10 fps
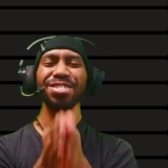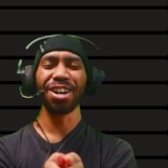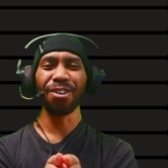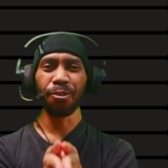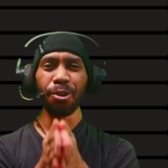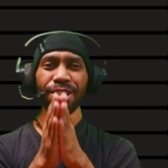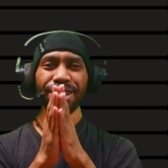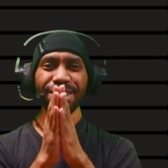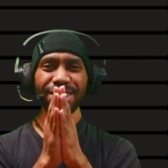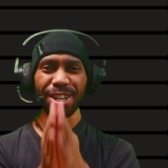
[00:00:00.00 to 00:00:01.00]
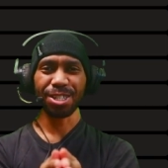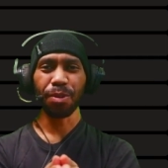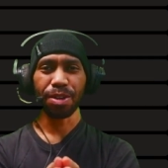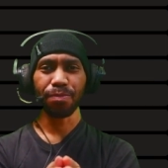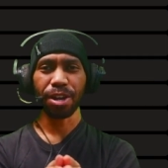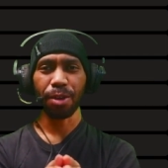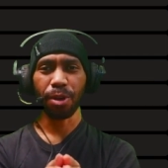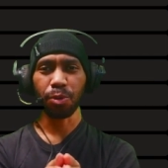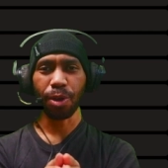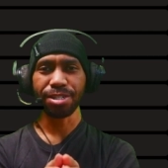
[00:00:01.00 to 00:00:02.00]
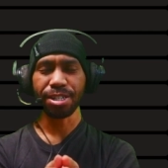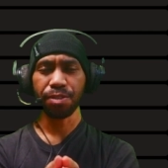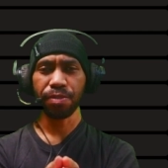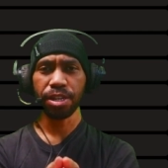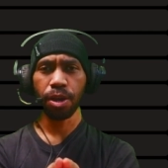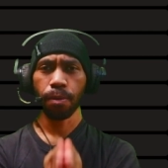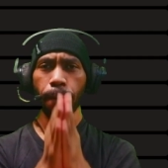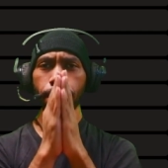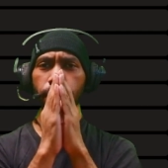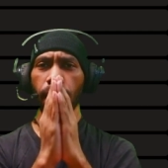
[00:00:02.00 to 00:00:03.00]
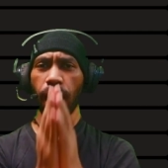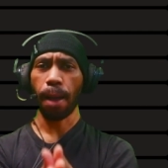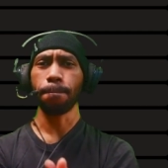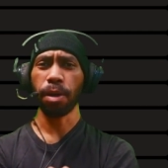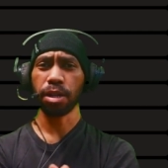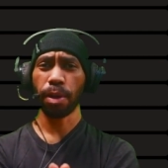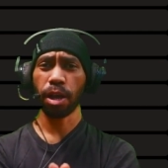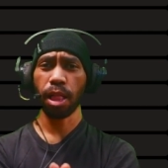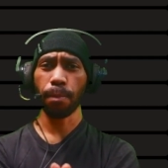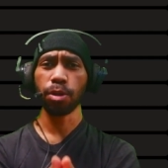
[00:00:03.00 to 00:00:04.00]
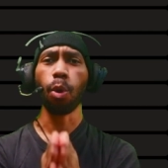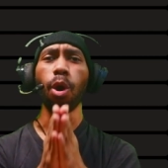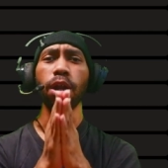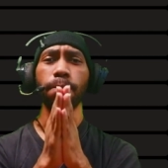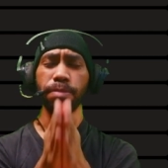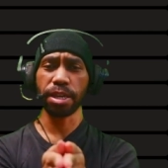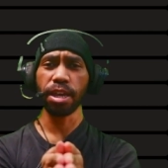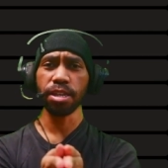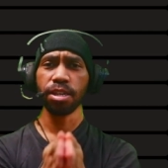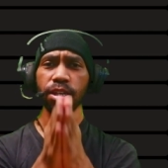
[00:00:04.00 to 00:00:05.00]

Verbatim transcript: so thank you so much for everyone watching this video. I'm PanglimaKegelapan or P K.